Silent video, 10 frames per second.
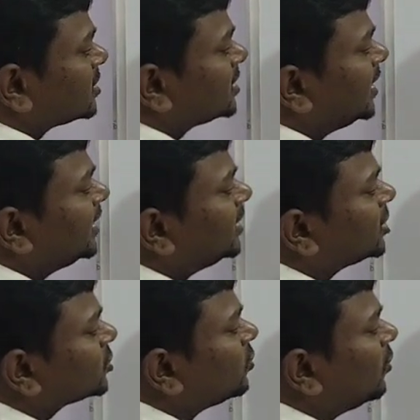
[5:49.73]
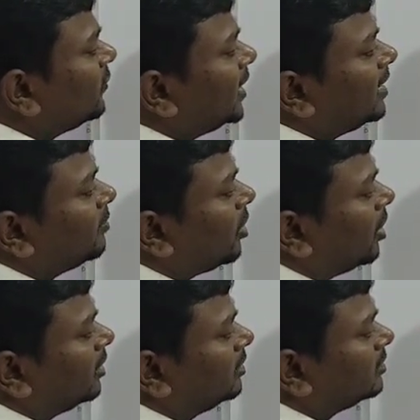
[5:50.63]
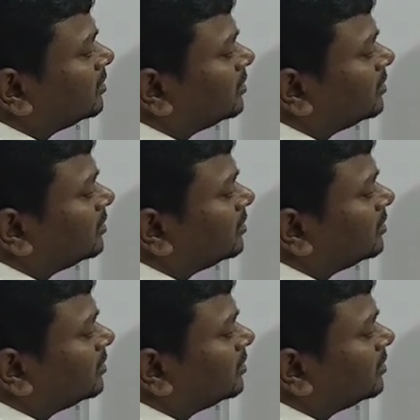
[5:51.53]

see this covalent bond